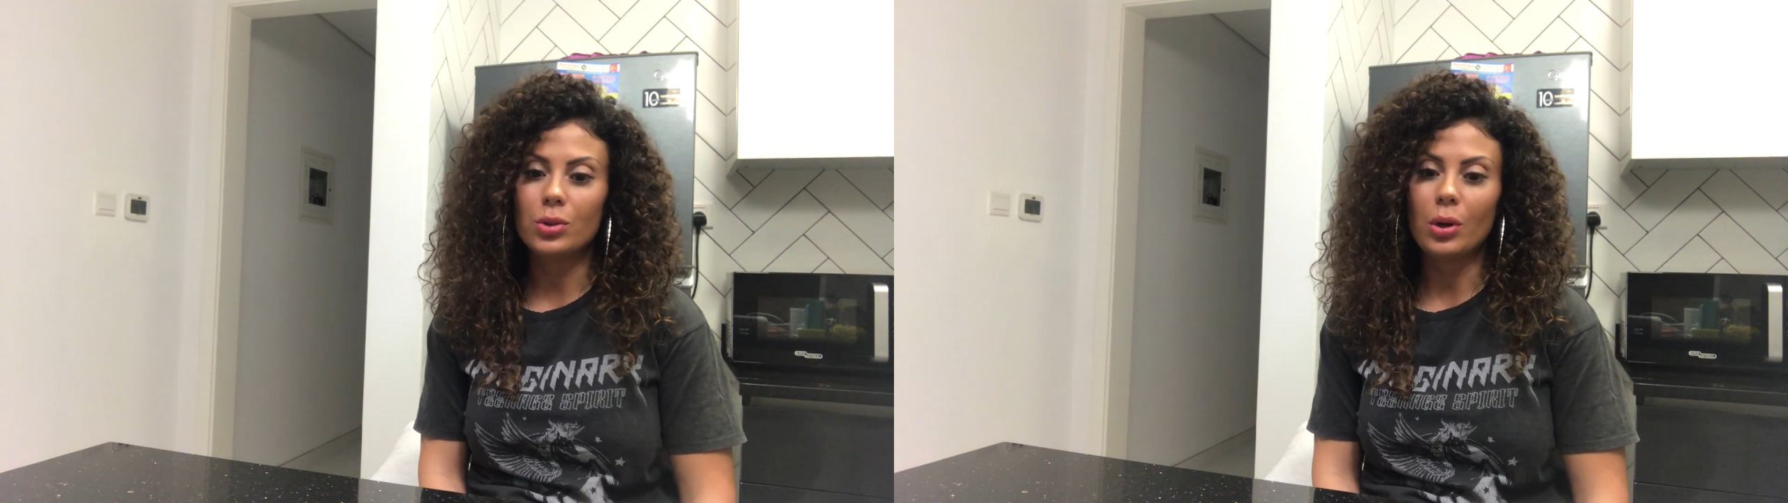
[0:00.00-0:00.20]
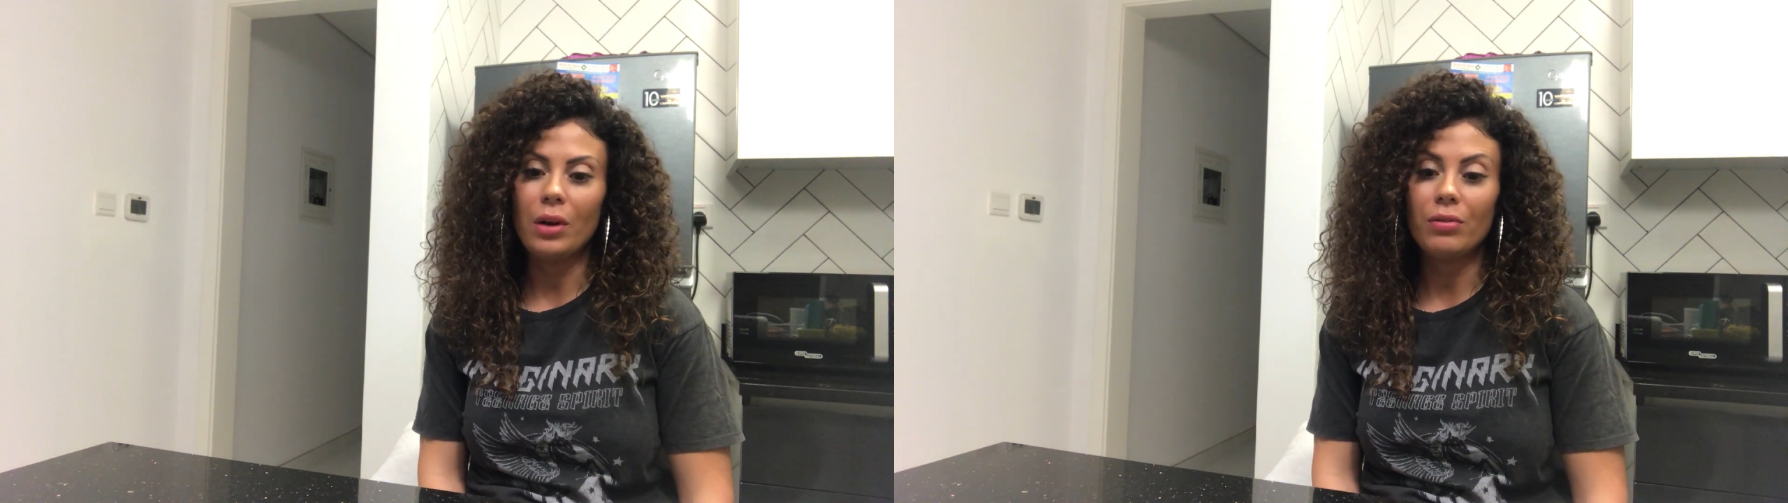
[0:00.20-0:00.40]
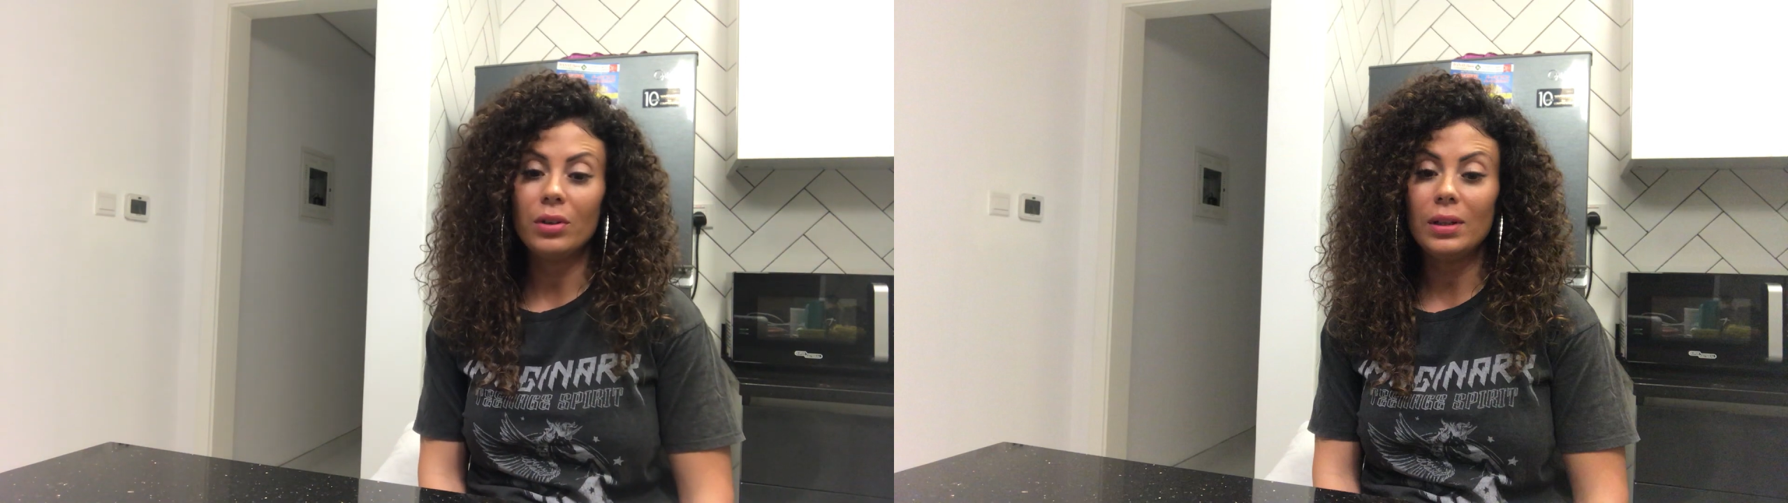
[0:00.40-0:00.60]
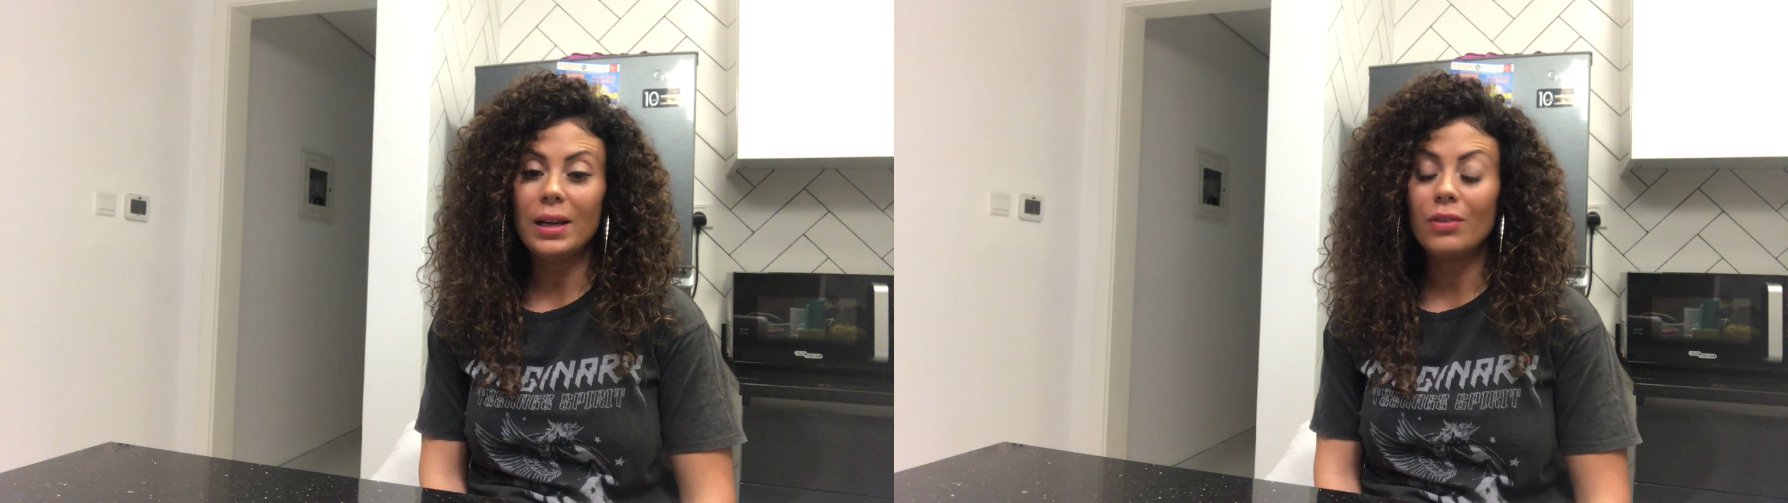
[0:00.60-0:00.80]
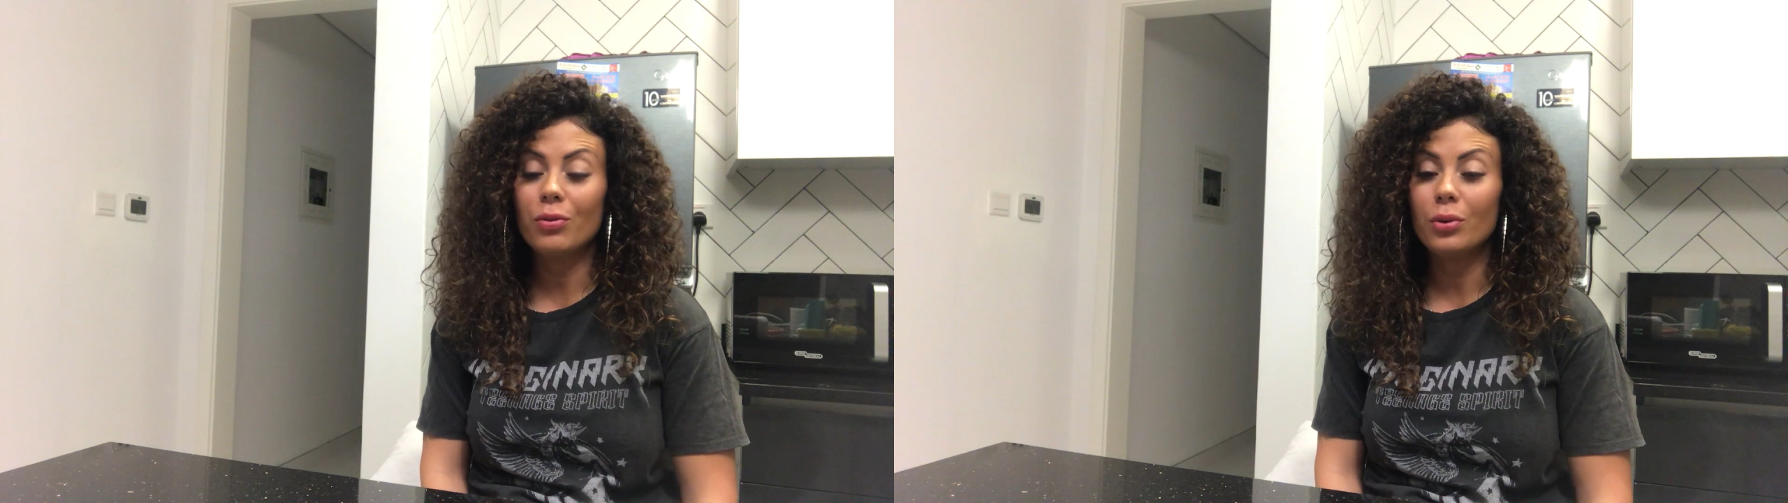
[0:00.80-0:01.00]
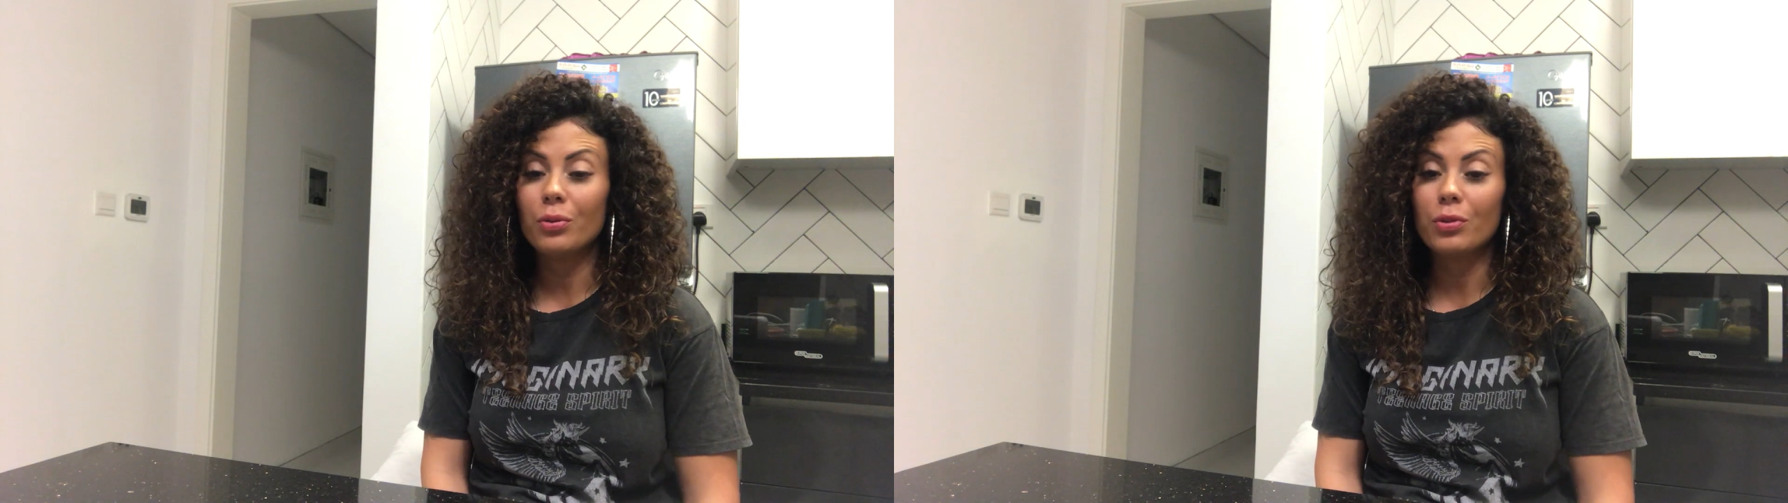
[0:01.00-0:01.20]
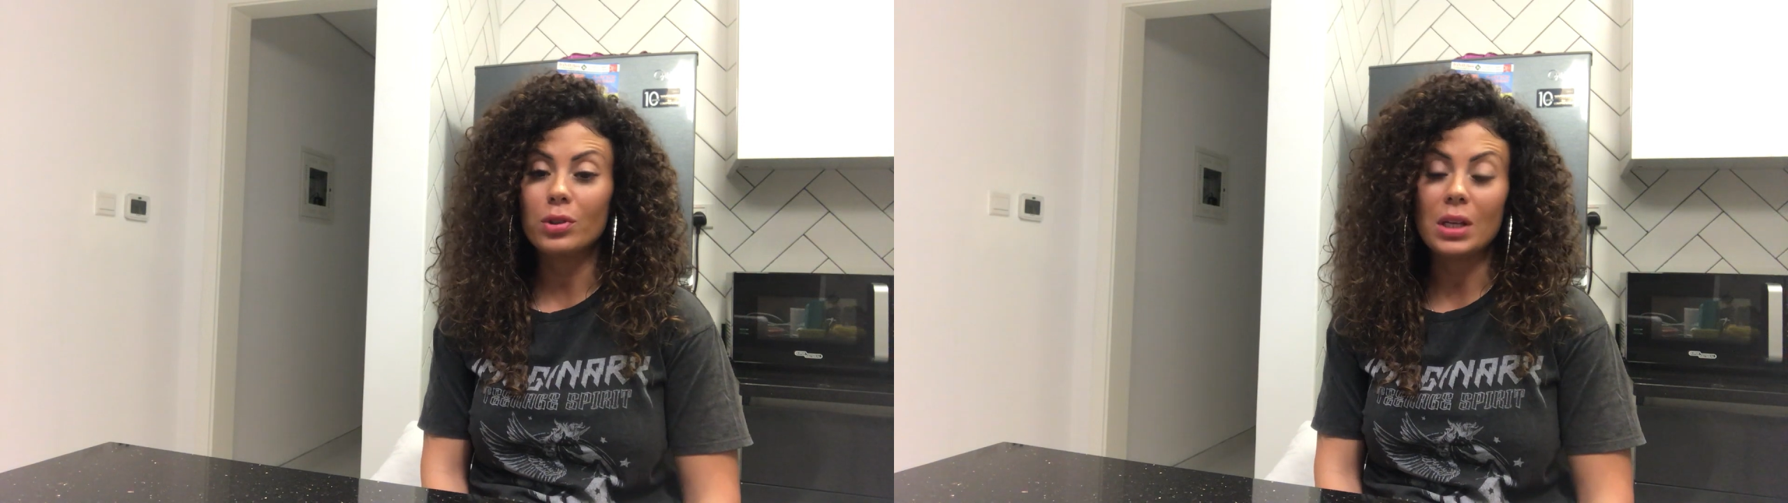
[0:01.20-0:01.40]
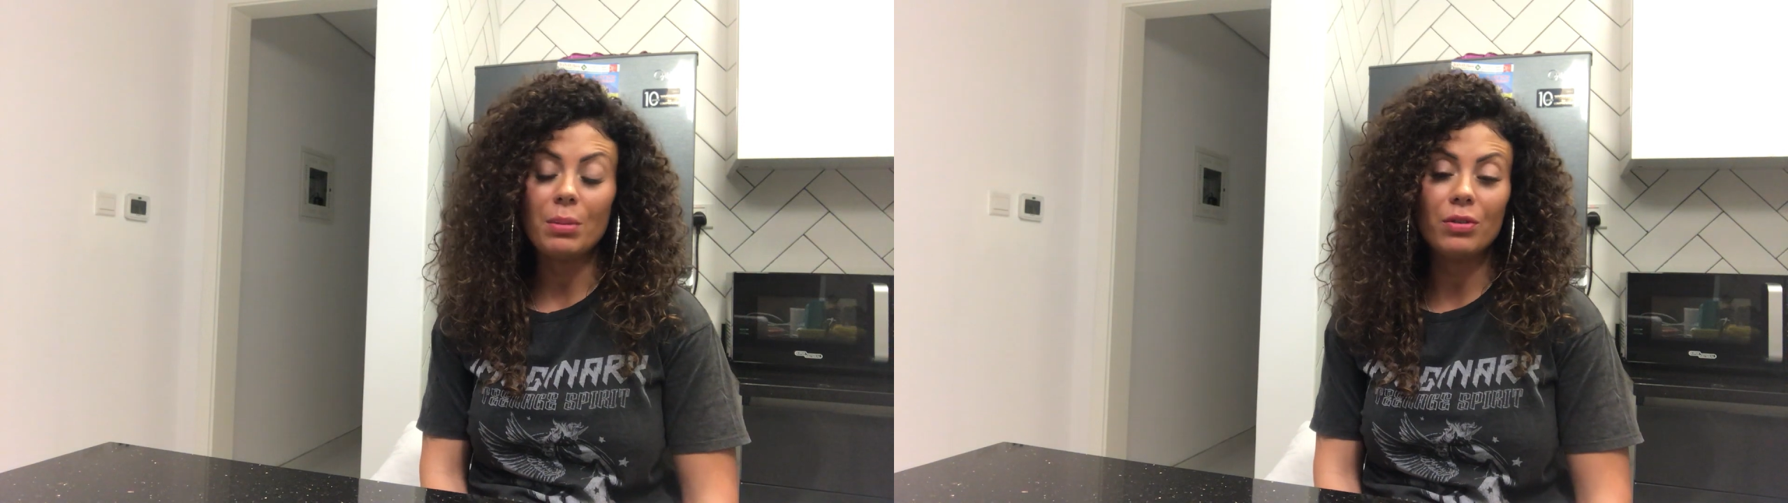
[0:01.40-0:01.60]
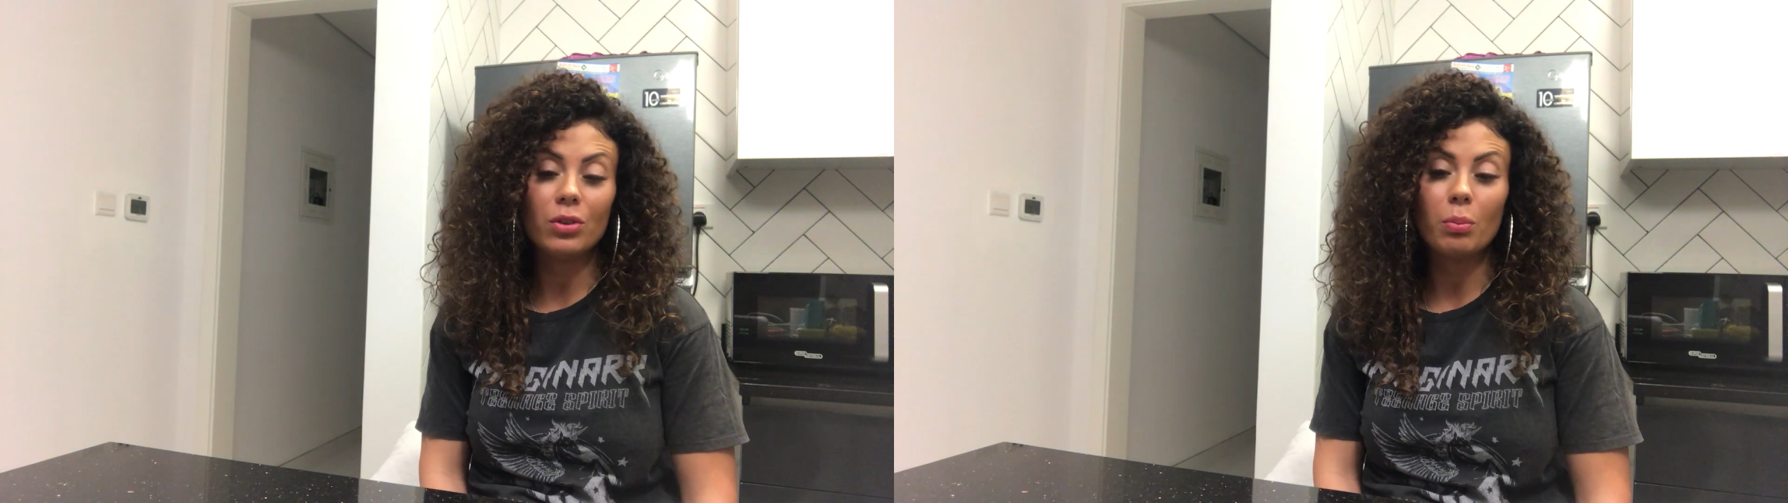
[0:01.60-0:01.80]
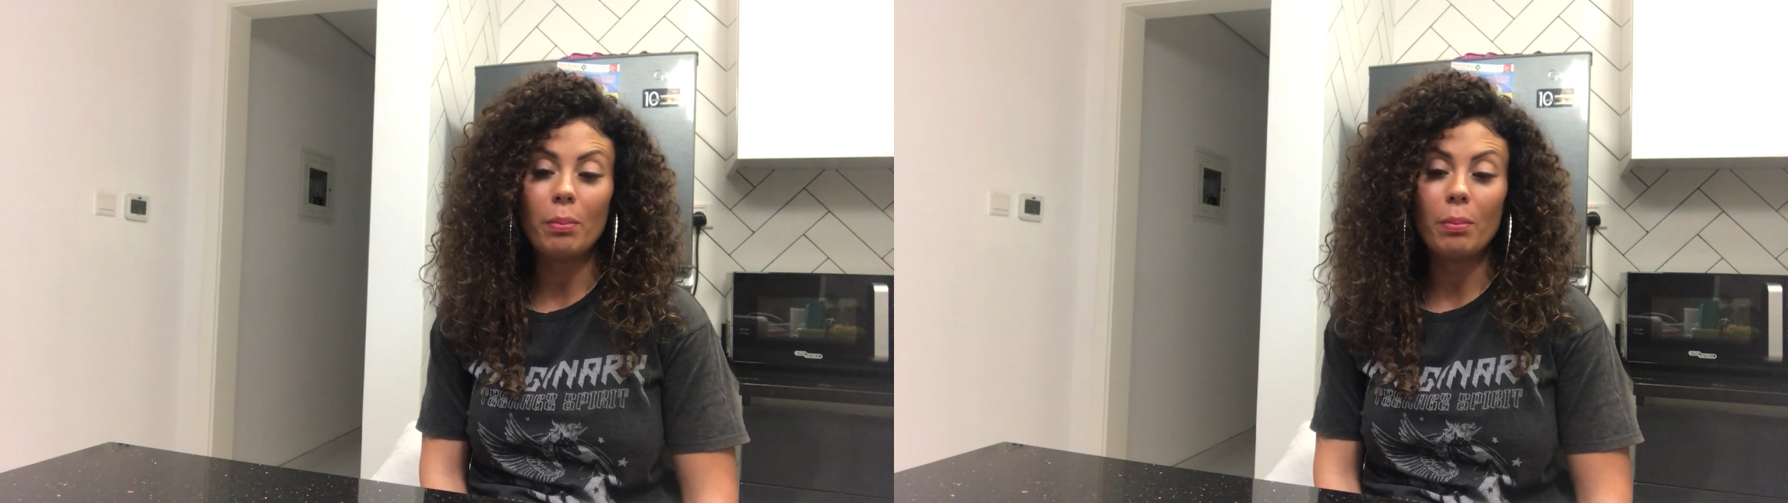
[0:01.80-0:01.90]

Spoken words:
So I feel like for some of you,